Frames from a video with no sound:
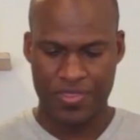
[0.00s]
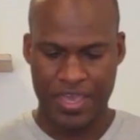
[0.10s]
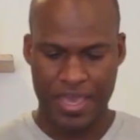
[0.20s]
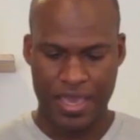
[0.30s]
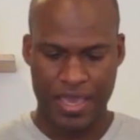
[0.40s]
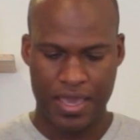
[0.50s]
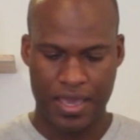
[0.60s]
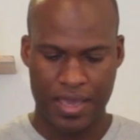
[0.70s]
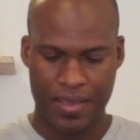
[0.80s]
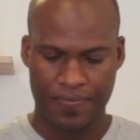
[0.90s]

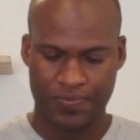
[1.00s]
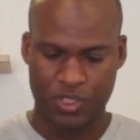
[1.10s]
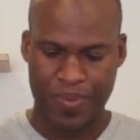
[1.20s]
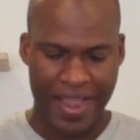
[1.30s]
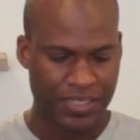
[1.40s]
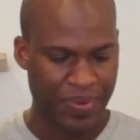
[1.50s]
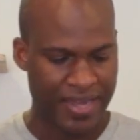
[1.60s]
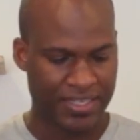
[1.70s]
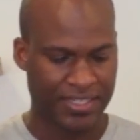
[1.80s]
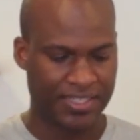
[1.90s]
the spice
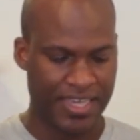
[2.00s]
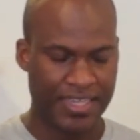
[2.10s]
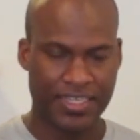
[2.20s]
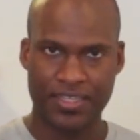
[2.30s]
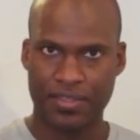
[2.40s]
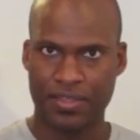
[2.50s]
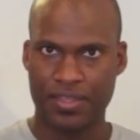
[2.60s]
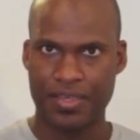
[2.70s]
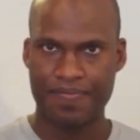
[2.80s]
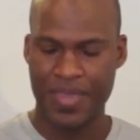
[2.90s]
blend to season the